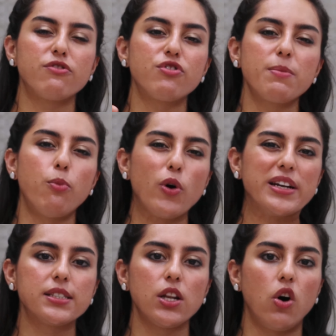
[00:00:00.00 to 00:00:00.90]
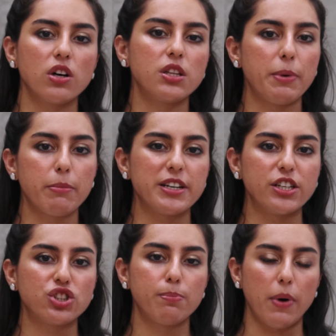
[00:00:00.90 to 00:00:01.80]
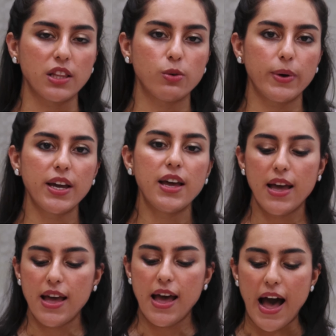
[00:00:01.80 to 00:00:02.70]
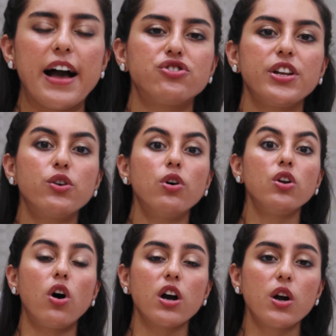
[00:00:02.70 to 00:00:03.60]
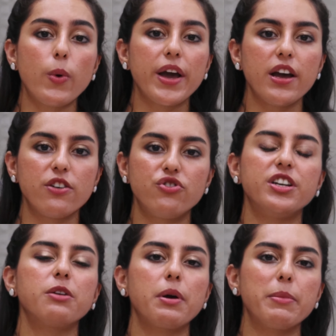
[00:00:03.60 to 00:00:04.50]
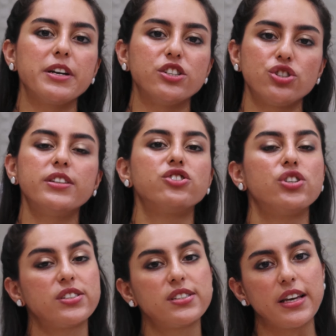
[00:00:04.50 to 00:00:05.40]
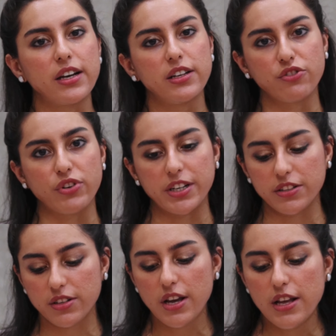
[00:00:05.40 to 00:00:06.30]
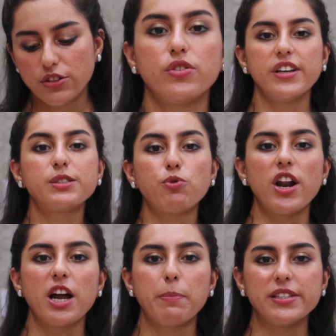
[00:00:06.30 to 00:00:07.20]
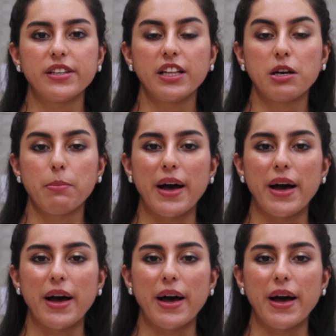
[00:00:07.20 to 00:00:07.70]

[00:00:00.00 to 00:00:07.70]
at different points along the pigmentation pathway actually go a longer way in treating pigmentation than just a single ingredient. So this product basically